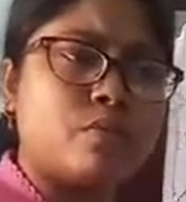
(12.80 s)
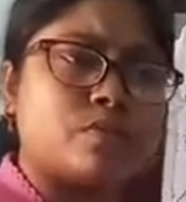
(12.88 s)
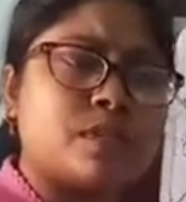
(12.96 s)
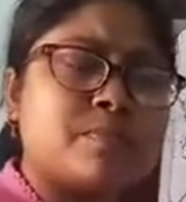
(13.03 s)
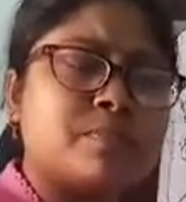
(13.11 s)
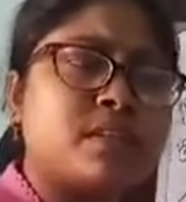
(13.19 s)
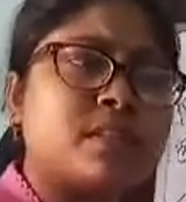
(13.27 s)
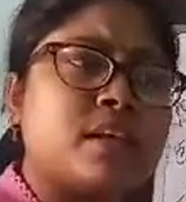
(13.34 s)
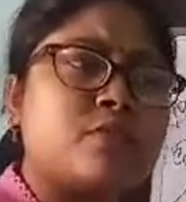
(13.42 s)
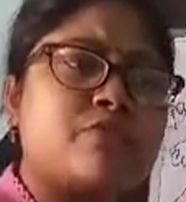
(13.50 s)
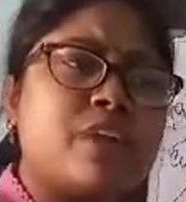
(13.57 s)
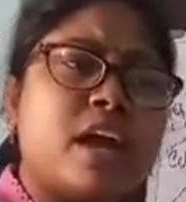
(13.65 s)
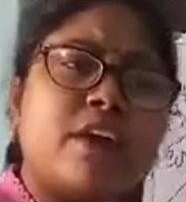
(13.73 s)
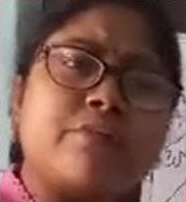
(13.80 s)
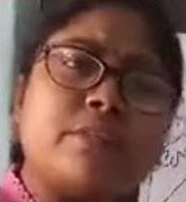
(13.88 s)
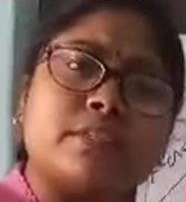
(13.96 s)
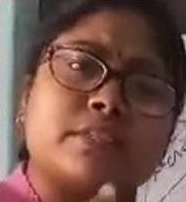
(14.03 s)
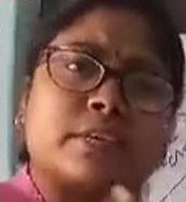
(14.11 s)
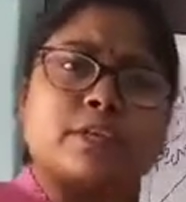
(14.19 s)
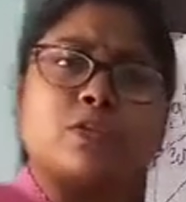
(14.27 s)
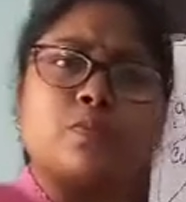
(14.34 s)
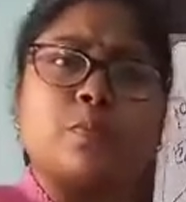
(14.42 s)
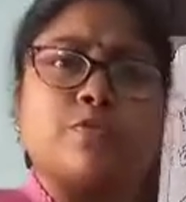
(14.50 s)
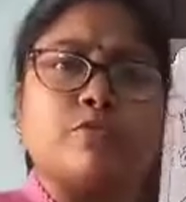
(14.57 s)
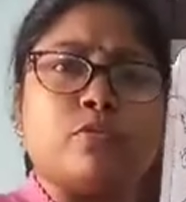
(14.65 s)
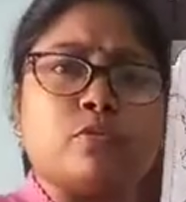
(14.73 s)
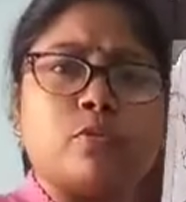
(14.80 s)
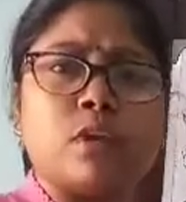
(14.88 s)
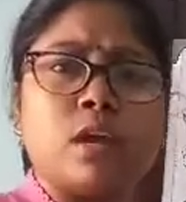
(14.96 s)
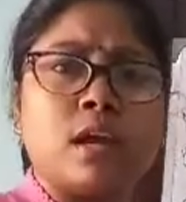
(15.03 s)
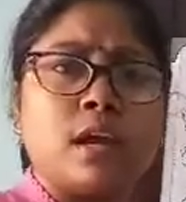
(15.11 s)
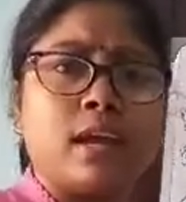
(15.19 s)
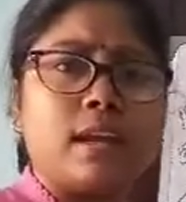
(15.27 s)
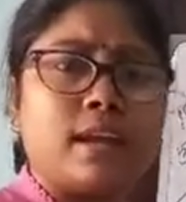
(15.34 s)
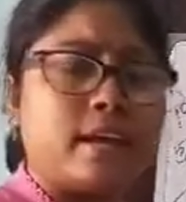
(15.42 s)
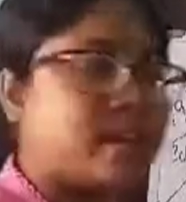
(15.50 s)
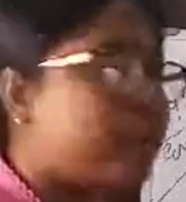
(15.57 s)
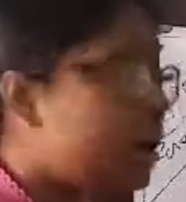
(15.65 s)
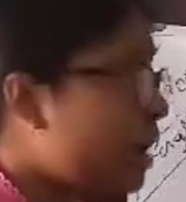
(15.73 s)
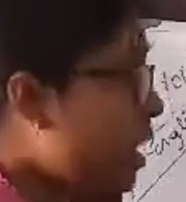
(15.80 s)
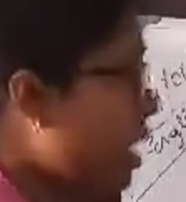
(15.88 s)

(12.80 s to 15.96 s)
something that we have discussed before. Like,